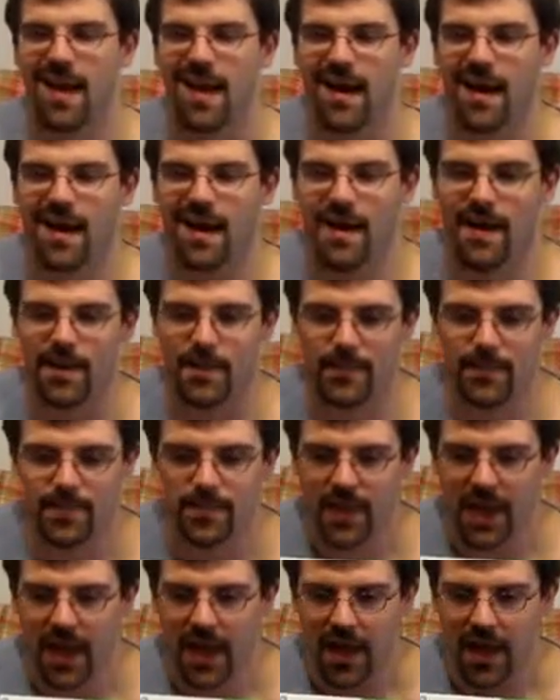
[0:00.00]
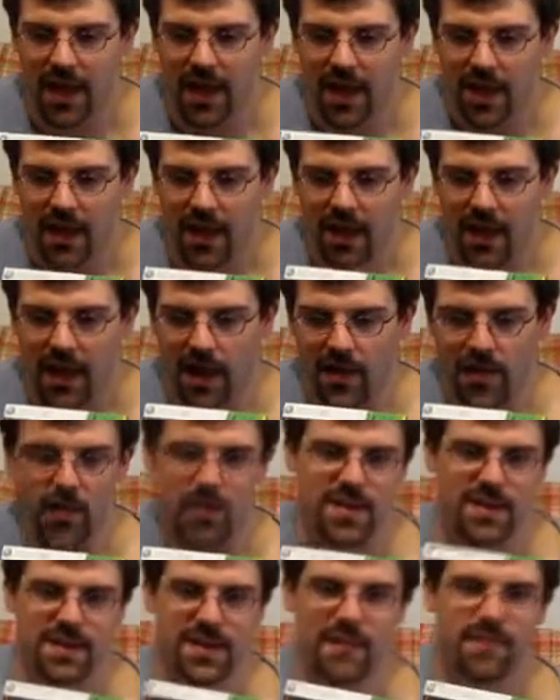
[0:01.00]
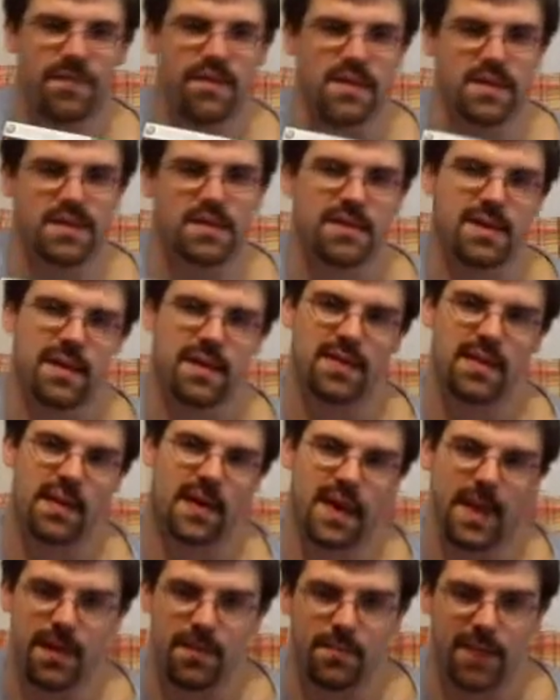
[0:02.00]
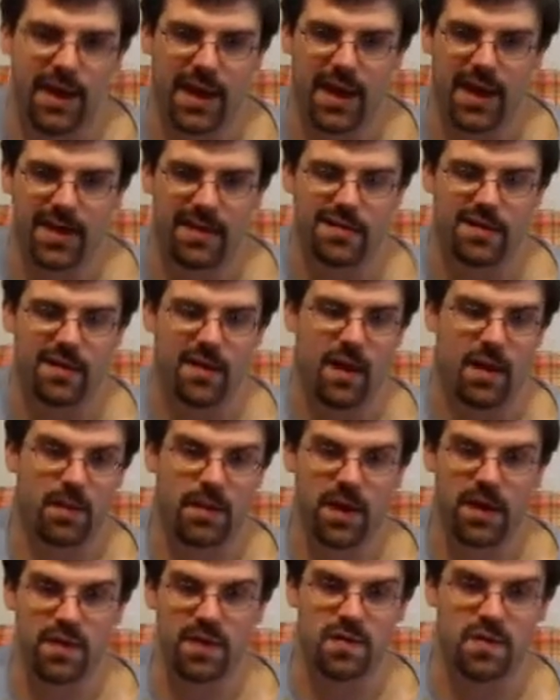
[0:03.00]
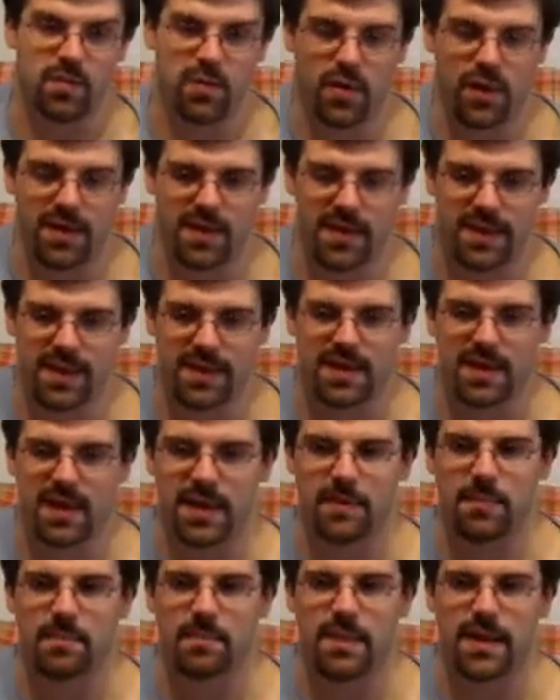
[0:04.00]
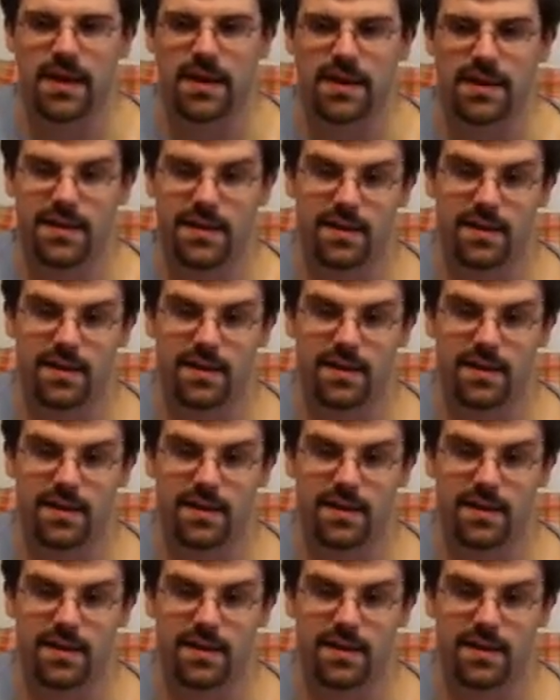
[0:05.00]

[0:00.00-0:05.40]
And you can definitely see in the campaign, I'm not going to spoil anything, but